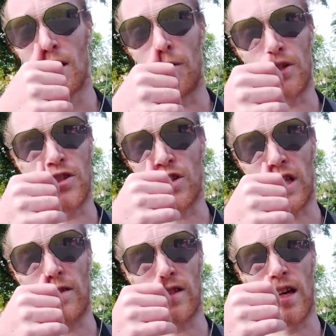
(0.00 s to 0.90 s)
Which just
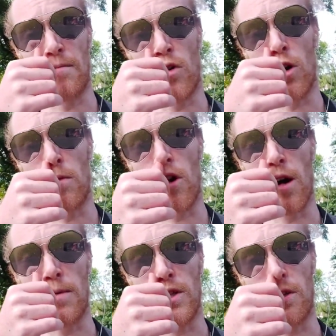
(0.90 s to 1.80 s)
gives them more and more
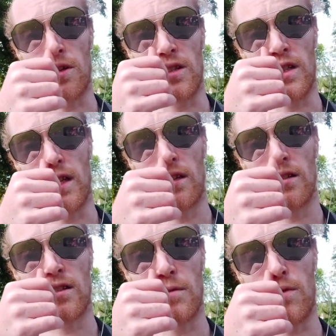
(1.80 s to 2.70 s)
opportunity
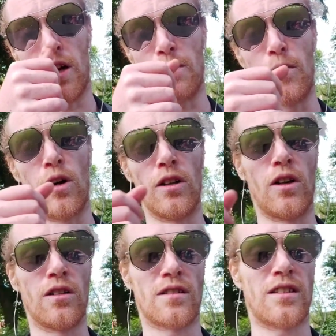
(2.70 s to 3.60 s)
to break more
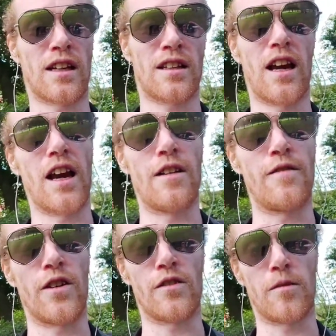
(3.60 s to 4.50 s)
laws, stick their head
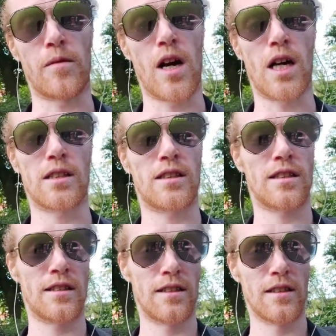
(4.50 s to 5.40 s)
further up their ass,
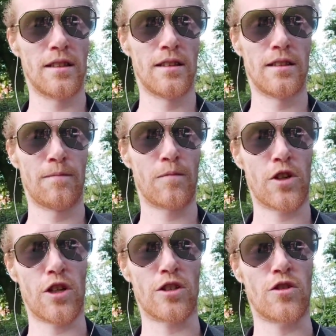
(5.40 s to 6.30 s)

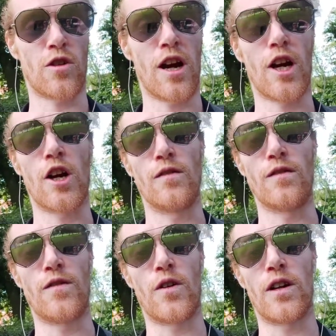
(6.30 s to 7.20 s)
just to try and cover
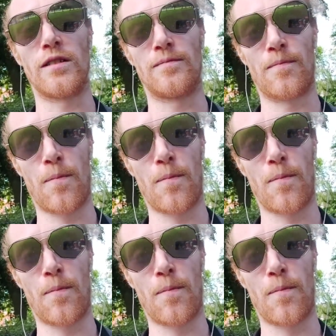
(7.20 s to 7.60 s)
for it.